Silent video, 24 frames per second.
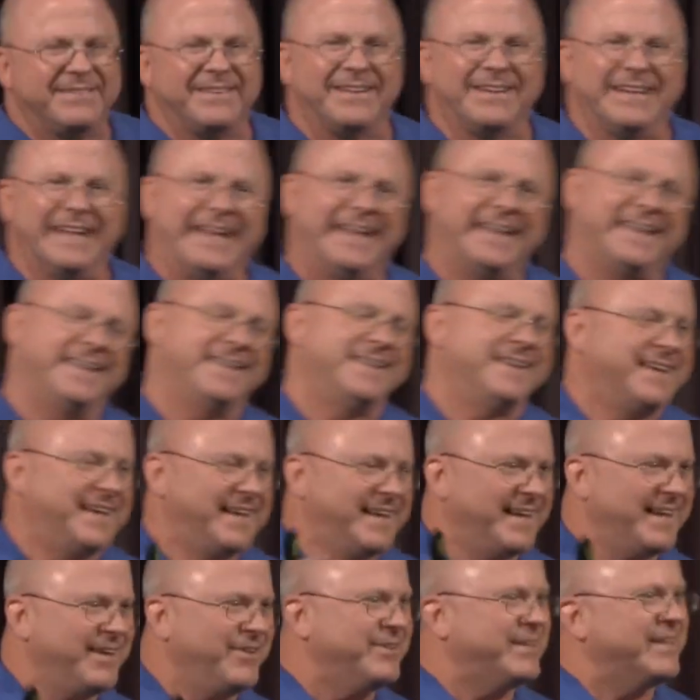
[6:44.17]
said,
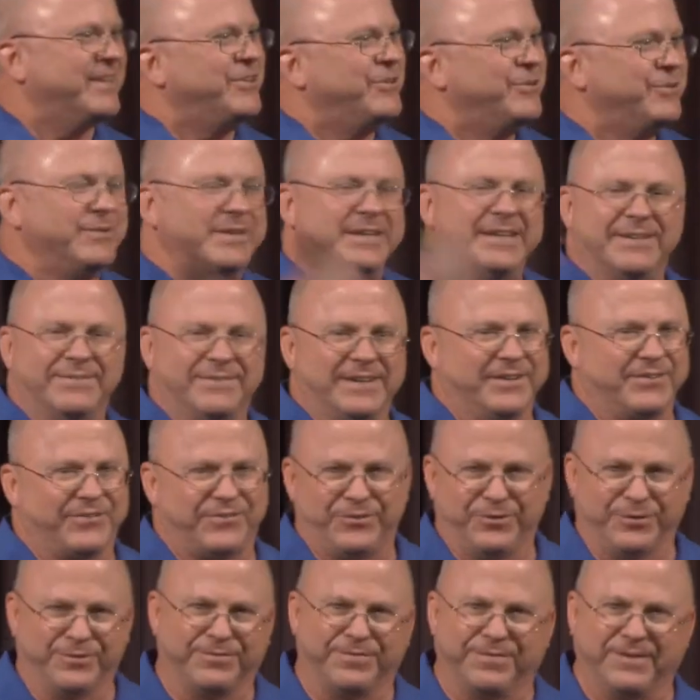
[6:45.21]
how can you give us
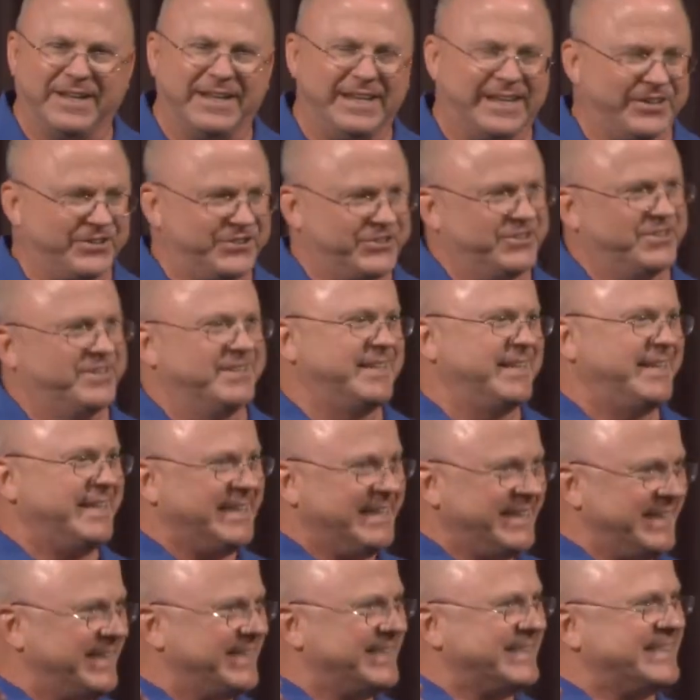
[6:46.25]
your flesh to
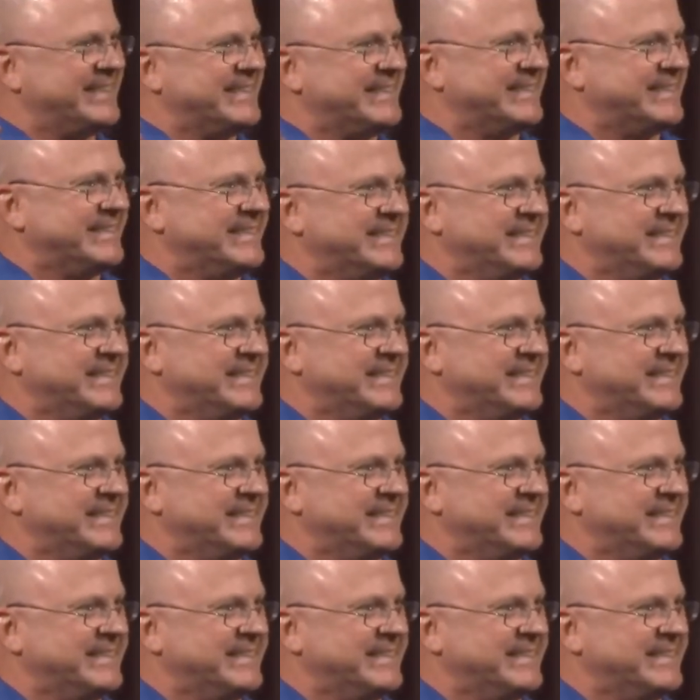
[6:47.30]
eat?